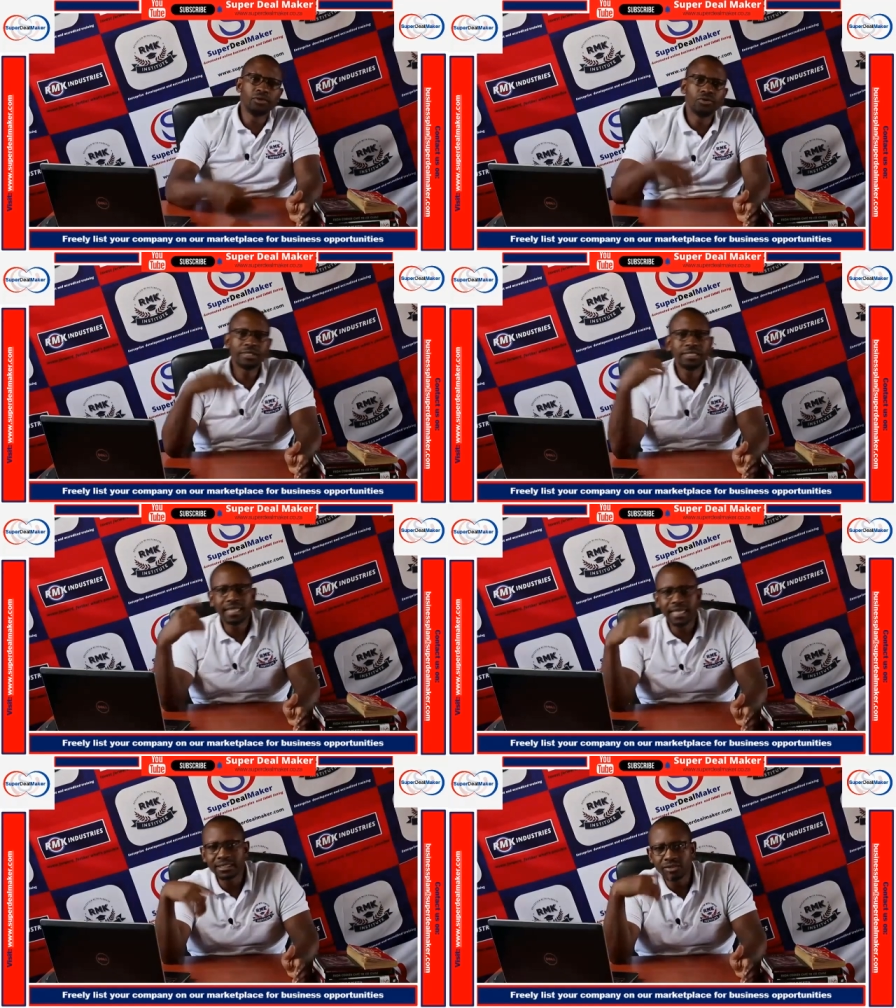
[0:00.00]
losing
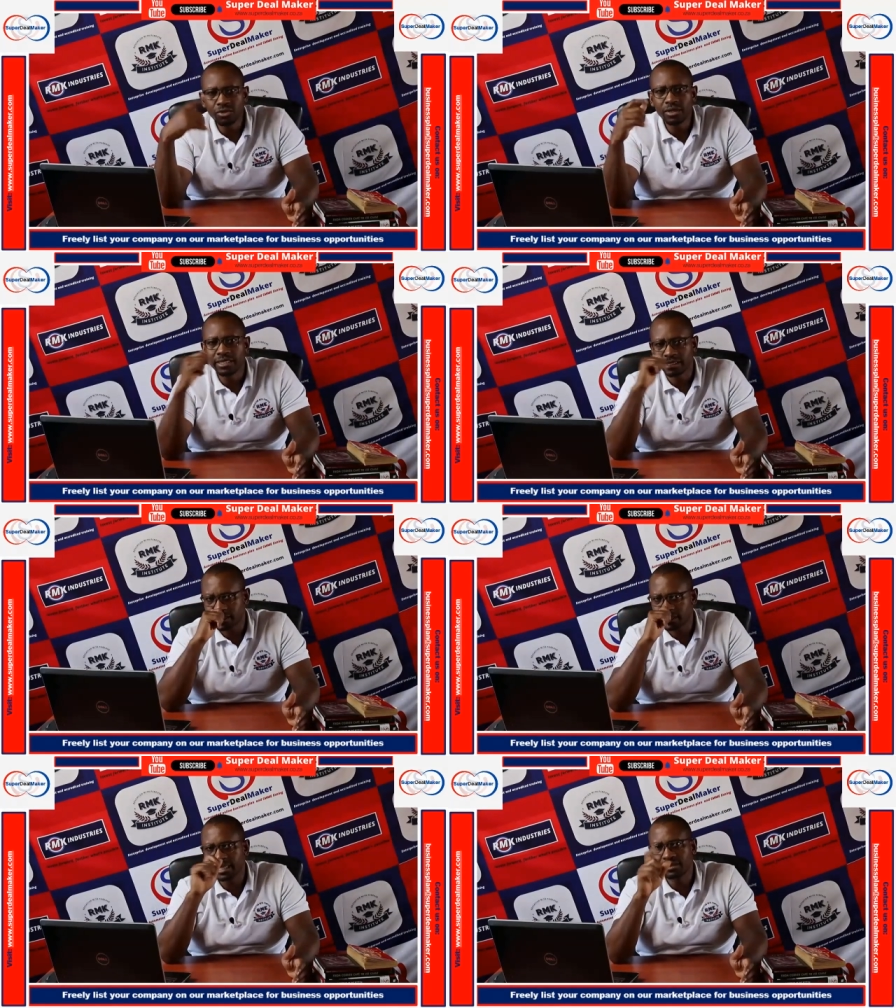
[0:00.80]
that
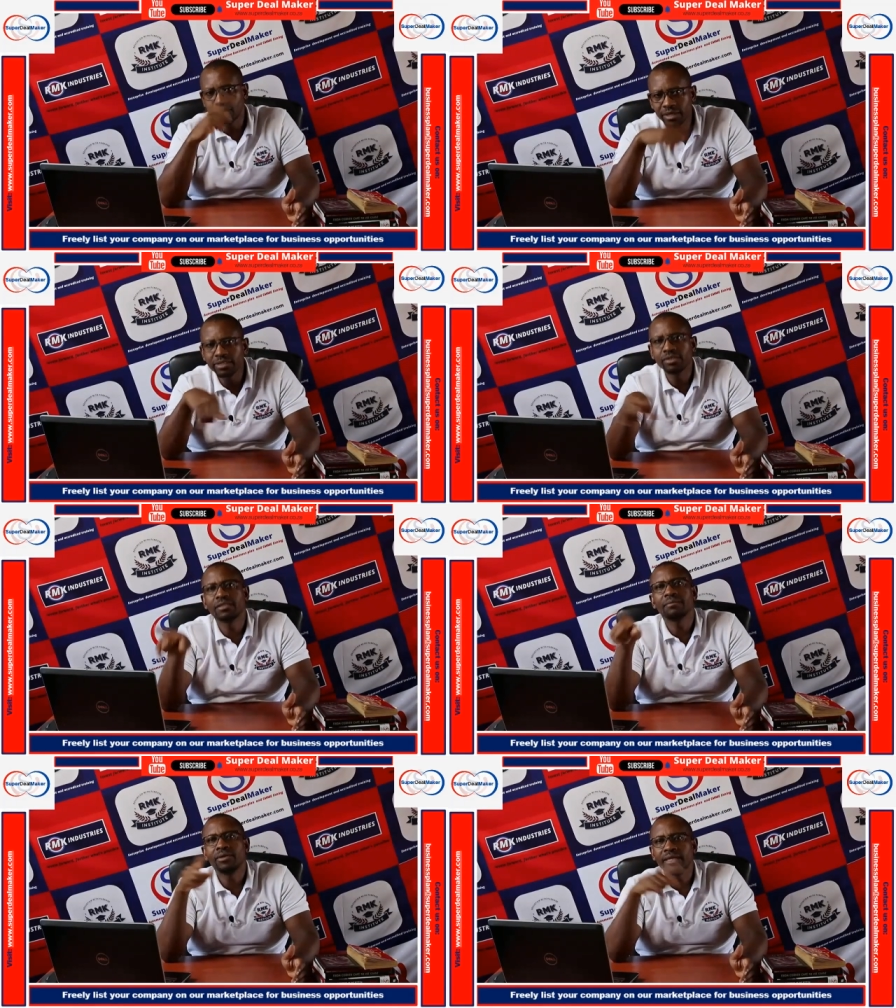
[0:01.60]
knowledge. That knowledge will
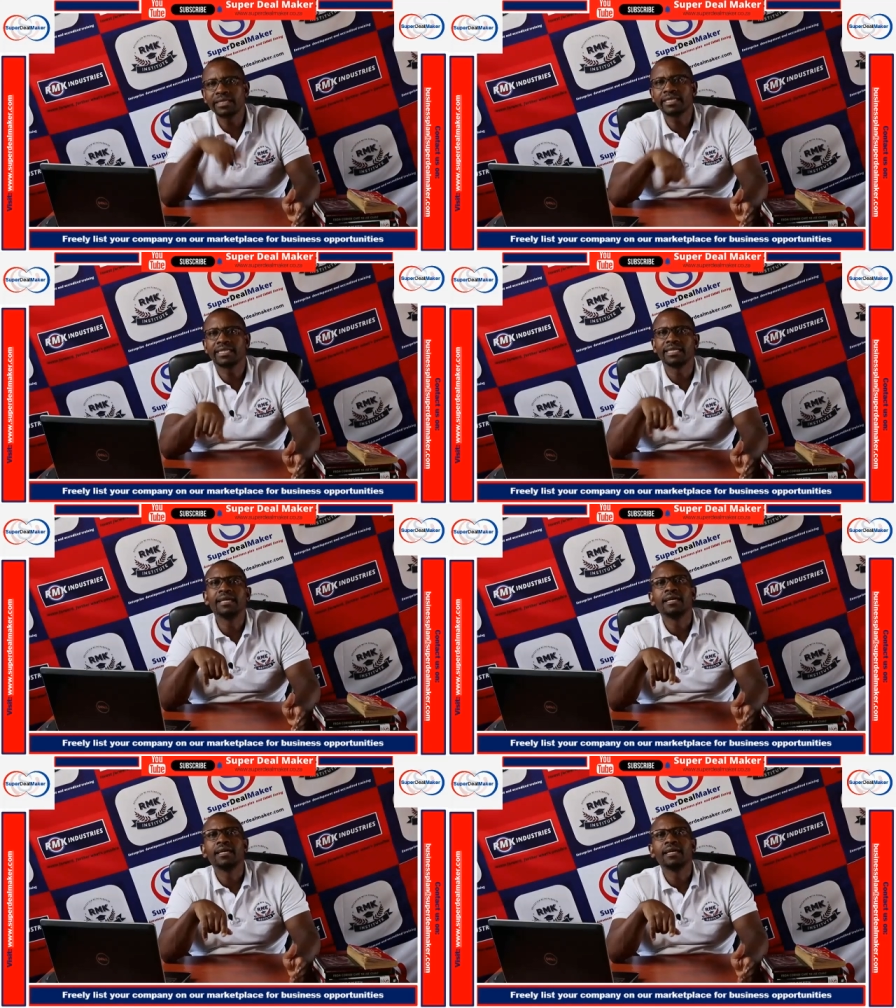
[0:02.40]
keep on leaking.